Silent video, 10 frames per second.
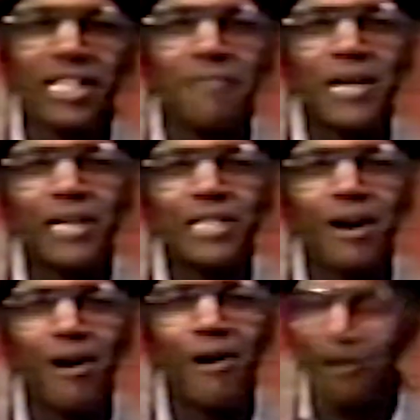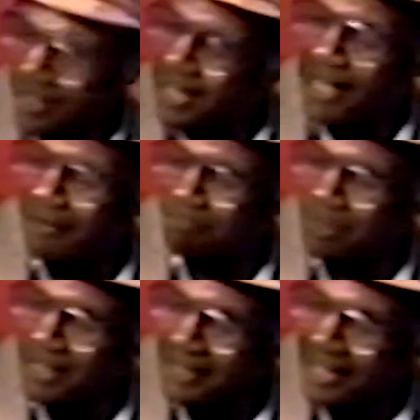give me a call and I'll
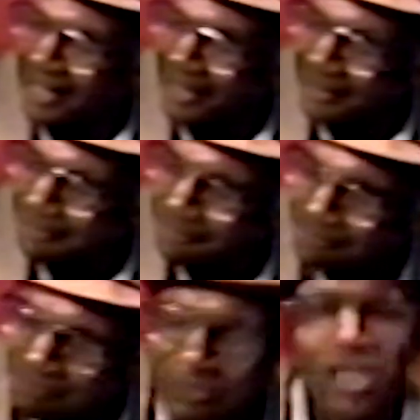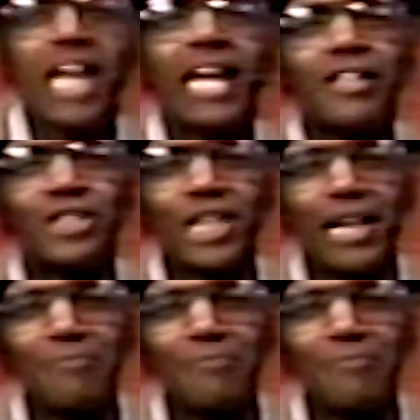be there. J.J.